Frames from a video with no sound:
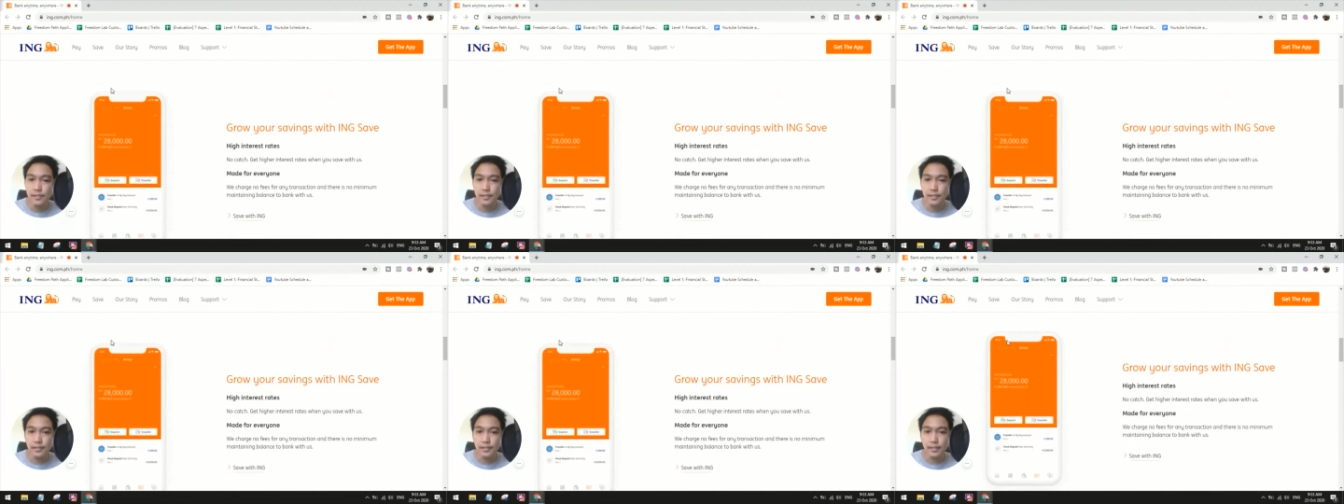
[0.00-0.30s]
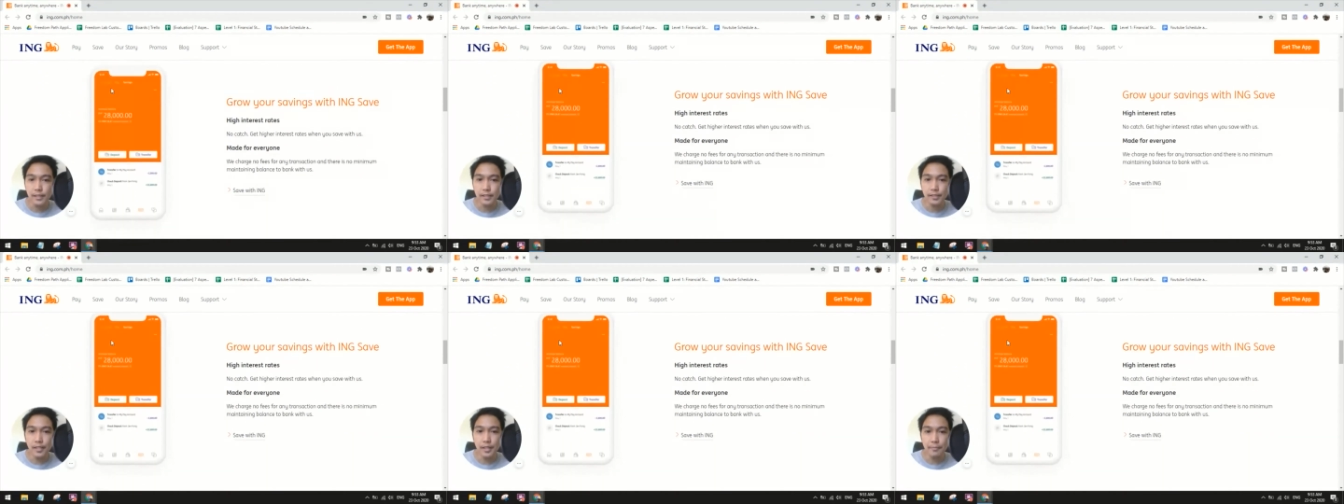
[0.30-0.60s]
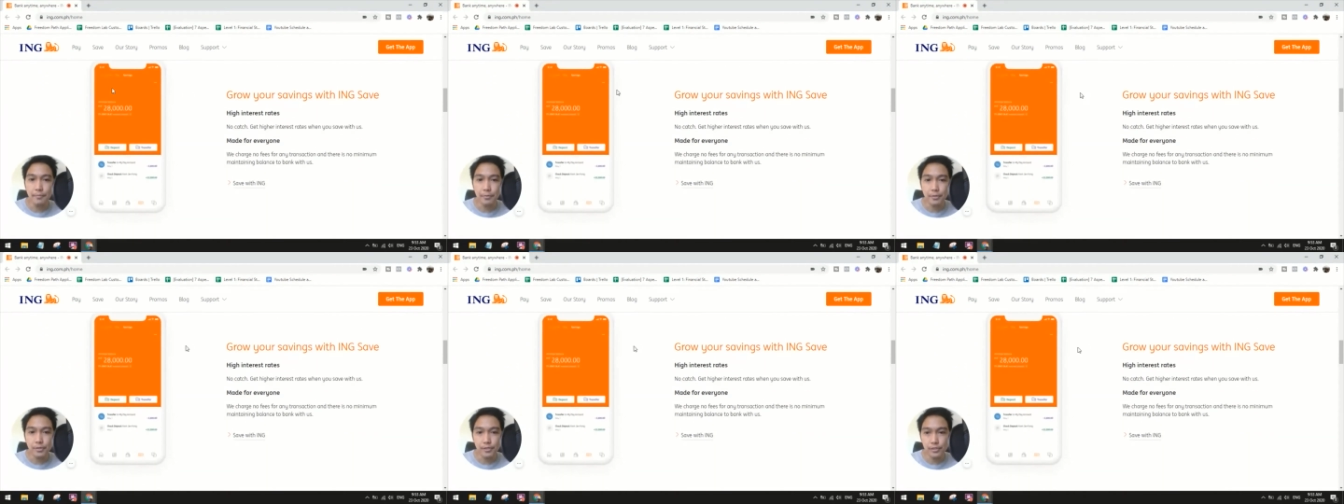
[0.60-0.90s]
okay?
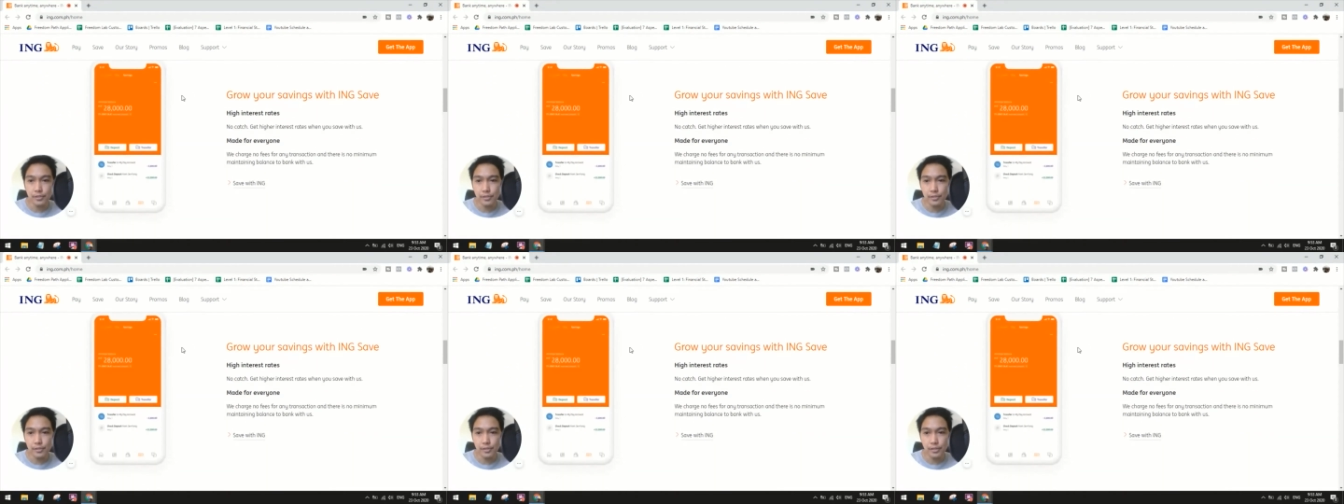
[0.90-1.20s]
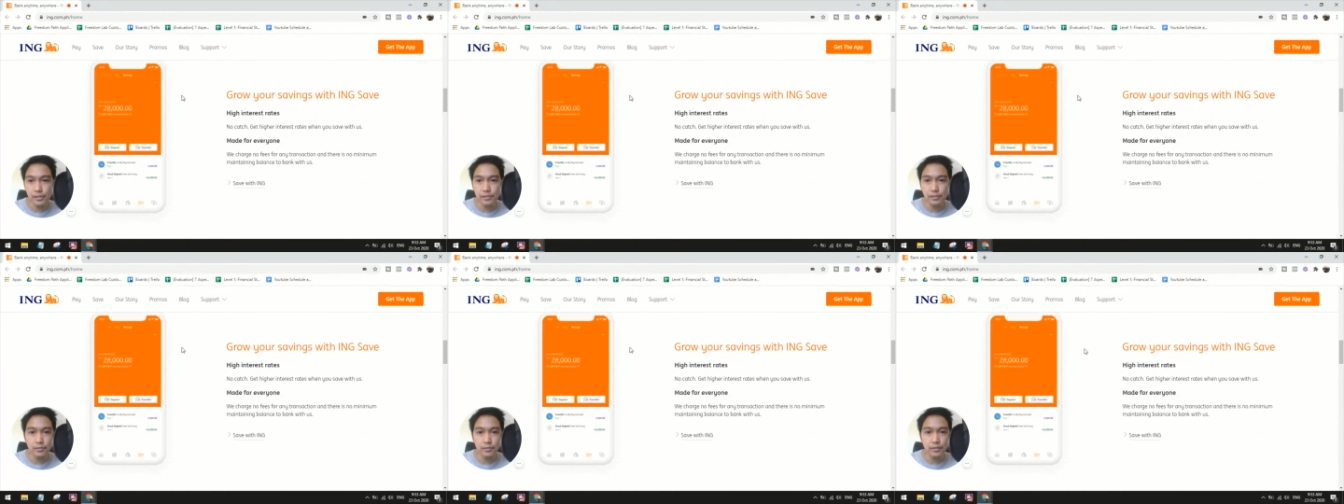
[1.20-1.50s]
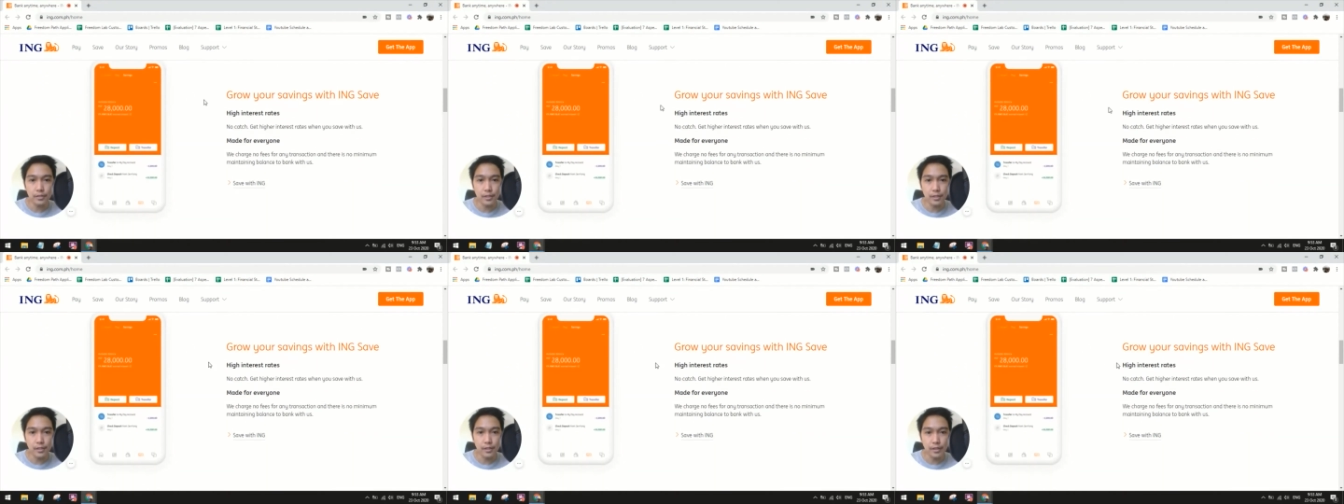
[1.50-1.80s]
Tapos,
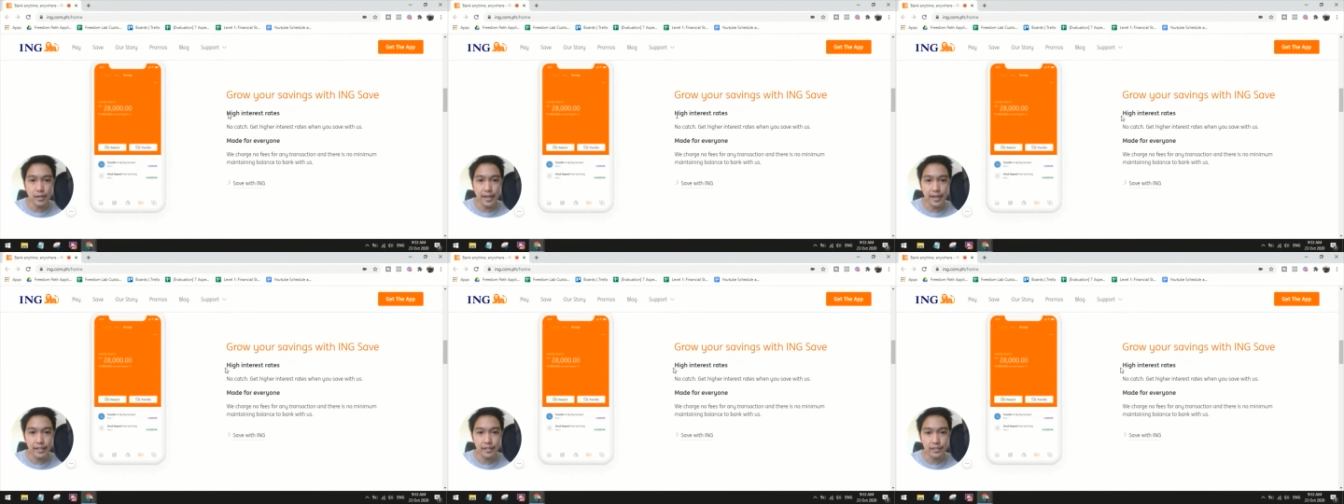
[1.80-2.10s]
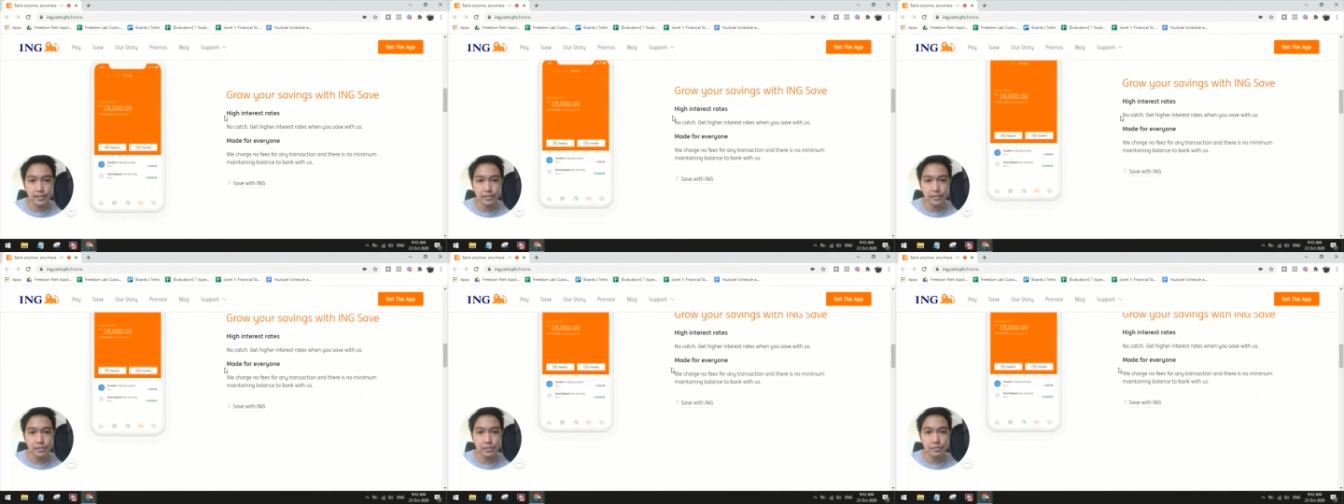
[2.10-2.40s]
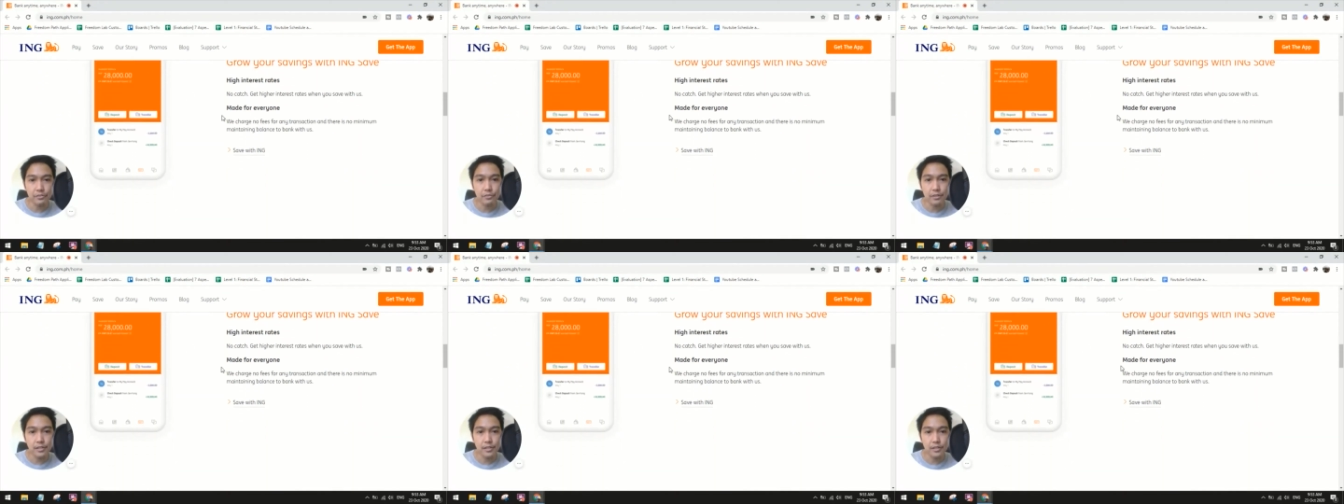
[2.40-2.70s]
yun, uh, high
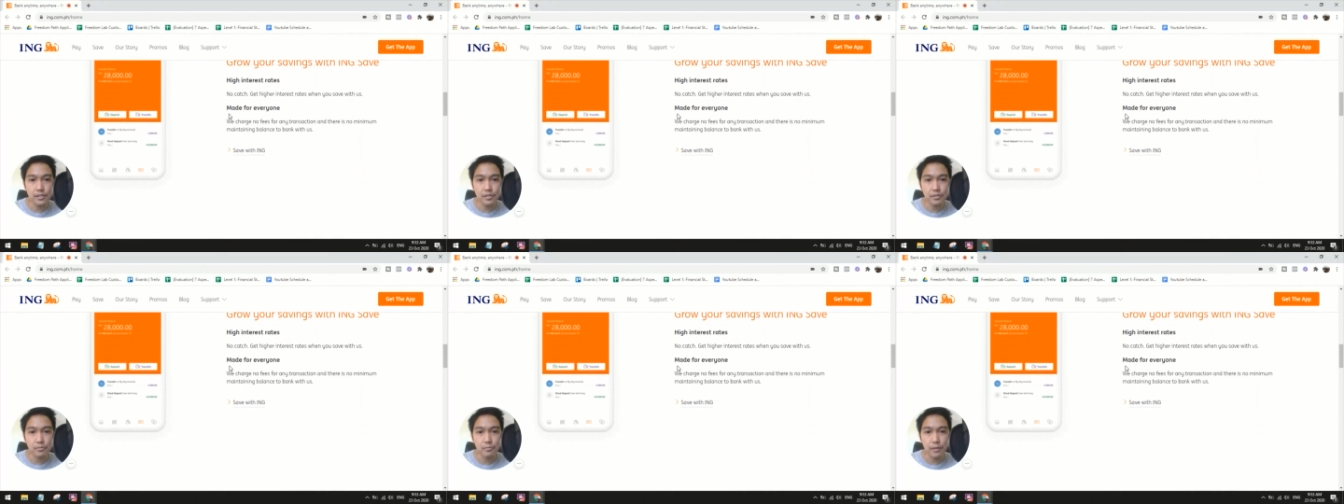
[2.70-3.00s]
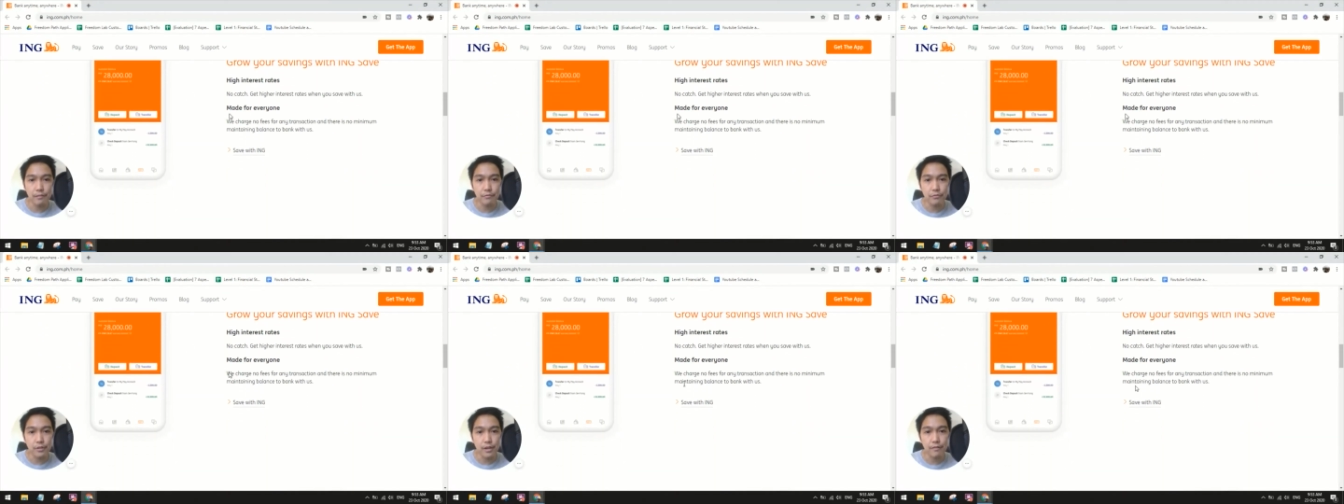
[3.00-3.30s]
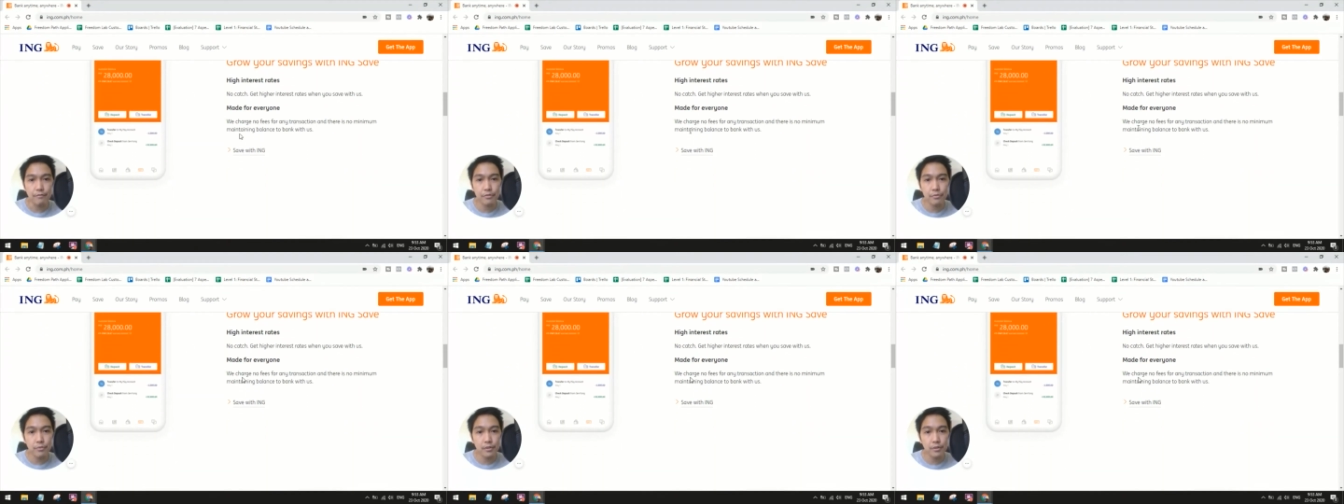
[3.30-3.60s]
interest rates, made
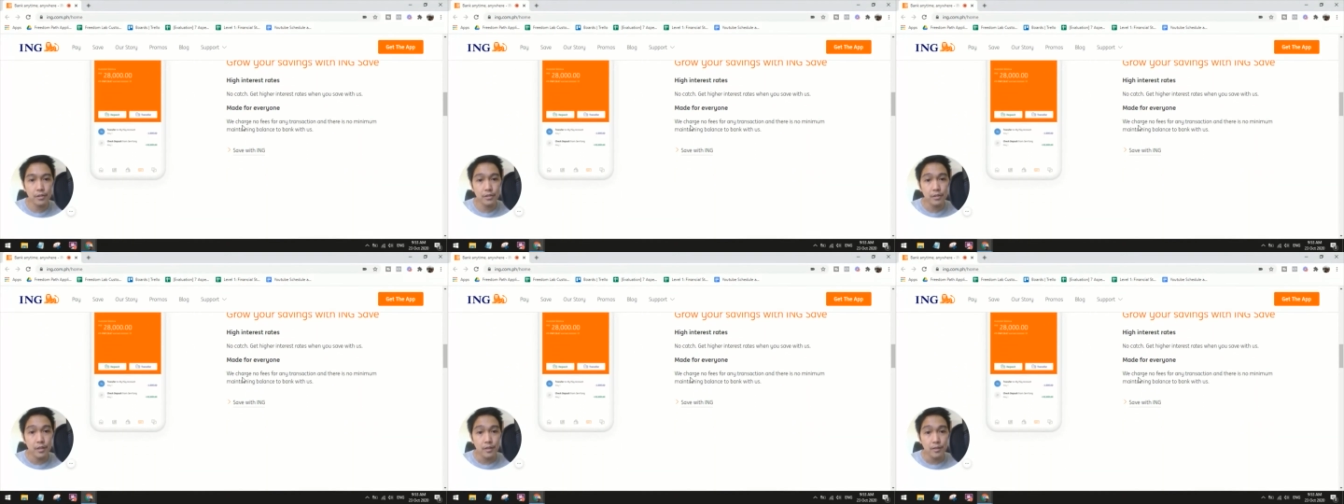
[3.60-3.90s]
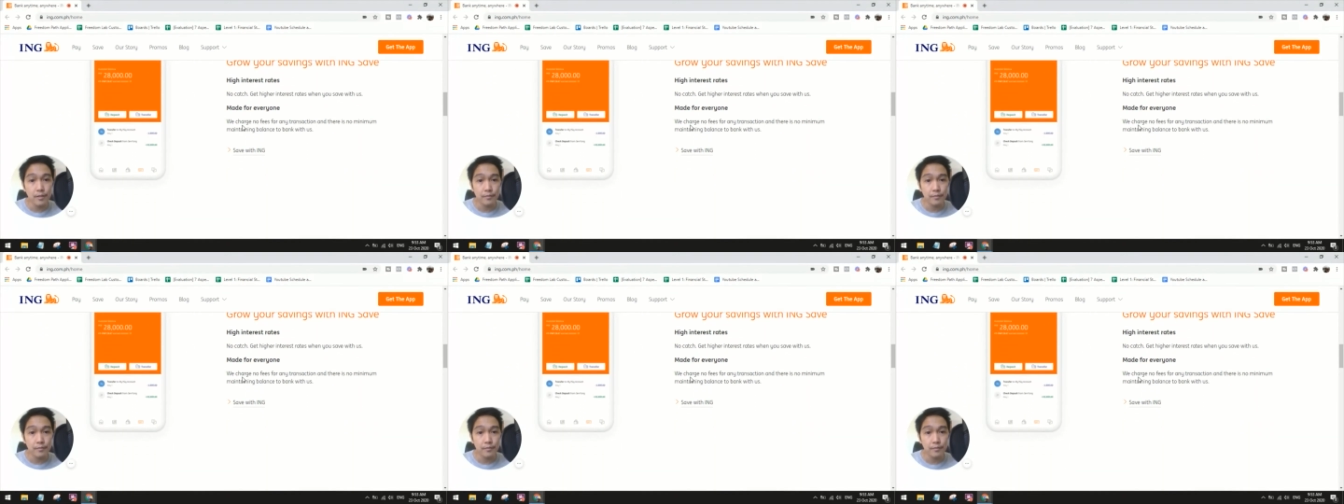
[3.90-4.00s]
for everyone.